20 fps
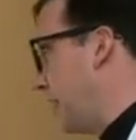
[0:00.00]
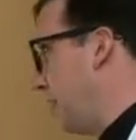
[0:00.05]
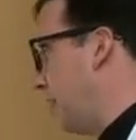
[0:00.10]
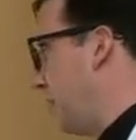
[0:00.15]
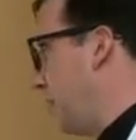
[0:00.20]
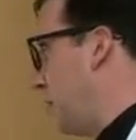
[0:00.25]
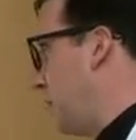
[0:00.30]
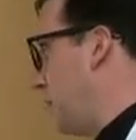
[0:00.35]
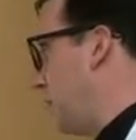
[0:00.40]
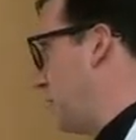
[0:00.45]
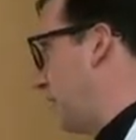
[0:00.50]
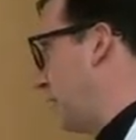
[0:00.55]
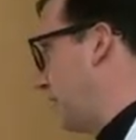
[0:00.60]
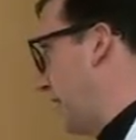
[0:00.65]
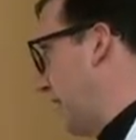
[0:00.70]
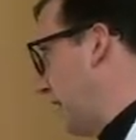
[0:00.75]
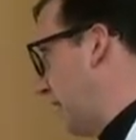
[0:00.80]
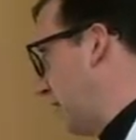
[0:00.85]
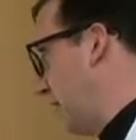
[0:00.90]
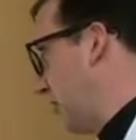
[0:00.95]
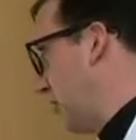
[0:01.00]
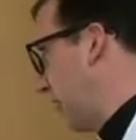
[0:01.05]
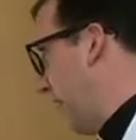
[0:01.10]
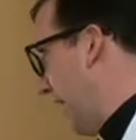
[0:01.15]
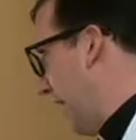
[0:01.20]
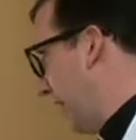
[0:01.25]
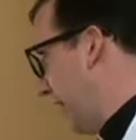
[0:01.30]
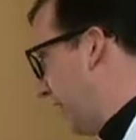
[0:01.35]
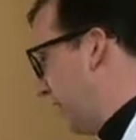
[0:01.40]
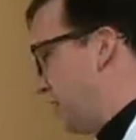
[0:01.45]
confuse us and
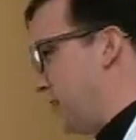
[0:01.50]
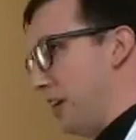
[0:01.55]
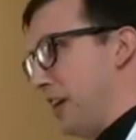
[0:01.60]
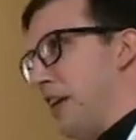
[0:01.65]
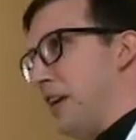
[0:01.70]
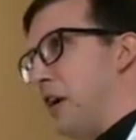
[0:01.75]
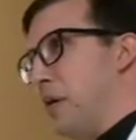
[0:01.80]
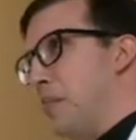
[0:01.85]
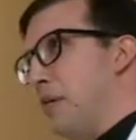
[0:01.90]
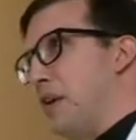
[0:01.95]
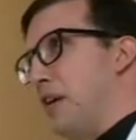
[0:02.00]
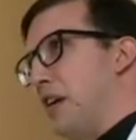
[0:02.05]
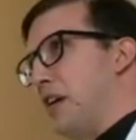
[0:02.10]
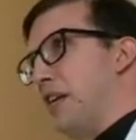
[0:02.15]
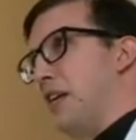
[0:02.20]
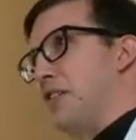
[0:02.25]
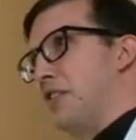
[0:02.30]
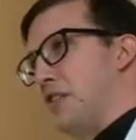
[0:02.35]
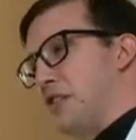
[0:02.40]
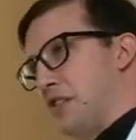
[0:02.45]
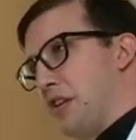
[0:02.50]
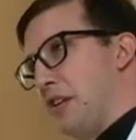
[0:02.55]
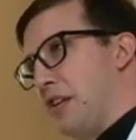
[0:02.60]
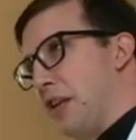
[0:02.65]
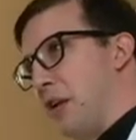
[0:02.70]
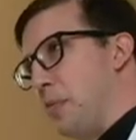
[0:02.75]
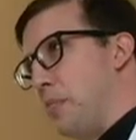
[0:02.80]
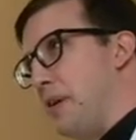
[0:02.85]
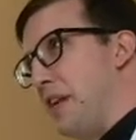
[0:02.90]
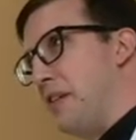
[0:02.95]
distract us, and I'll be honest, there's a
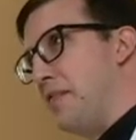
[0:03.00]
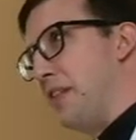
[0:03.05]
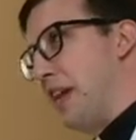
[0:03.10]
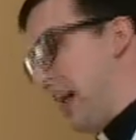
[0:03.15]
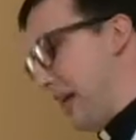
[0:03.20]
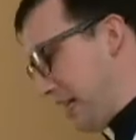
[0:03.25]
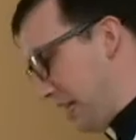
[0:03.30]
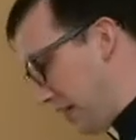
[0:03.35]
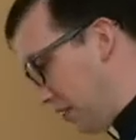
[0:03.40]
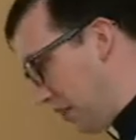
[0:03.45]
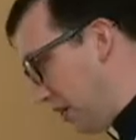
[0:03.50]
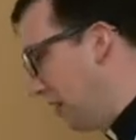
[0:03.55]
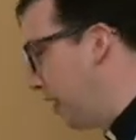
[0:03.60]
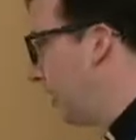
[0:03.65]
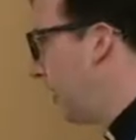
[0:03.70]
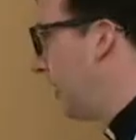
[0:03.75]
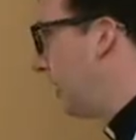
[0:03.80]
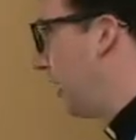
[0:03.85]
little bit of that here